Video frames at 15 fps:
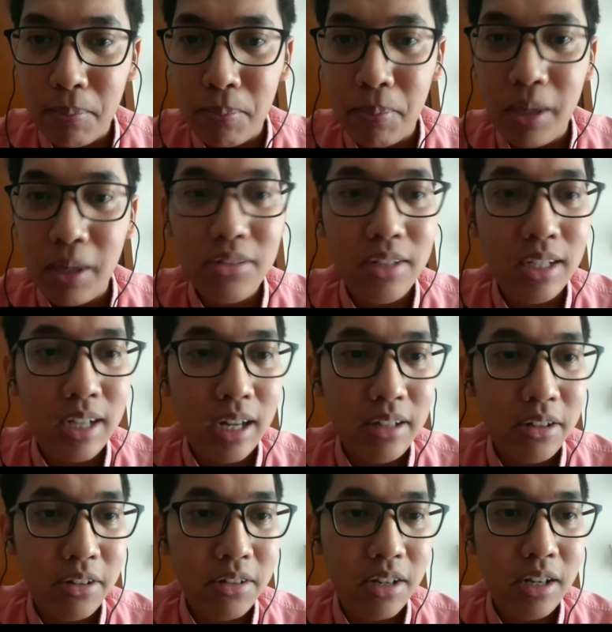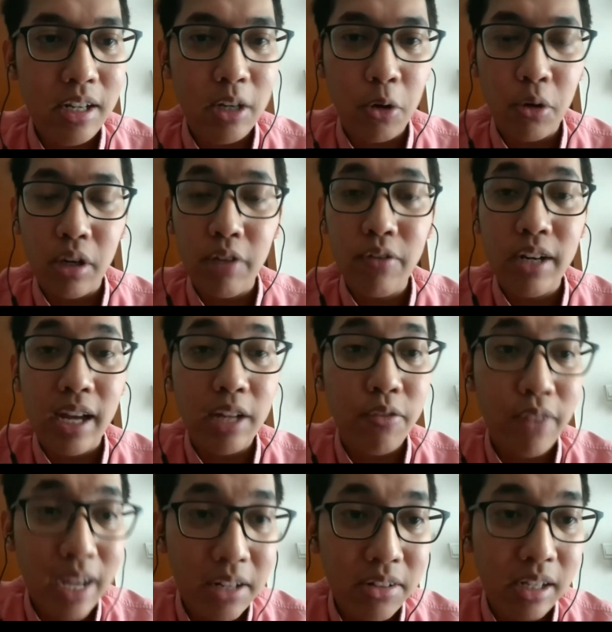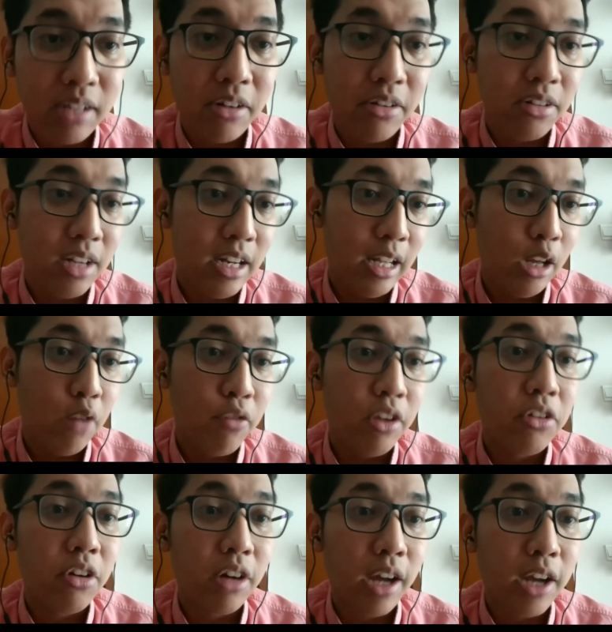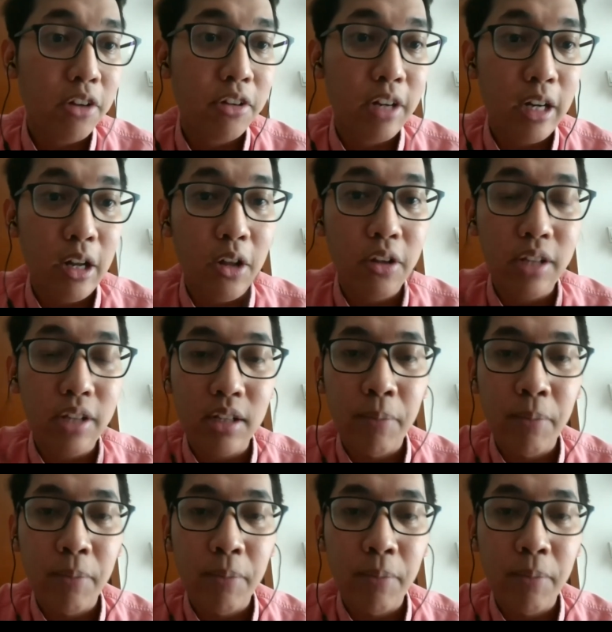basic understanding or even advanced understanding of international law that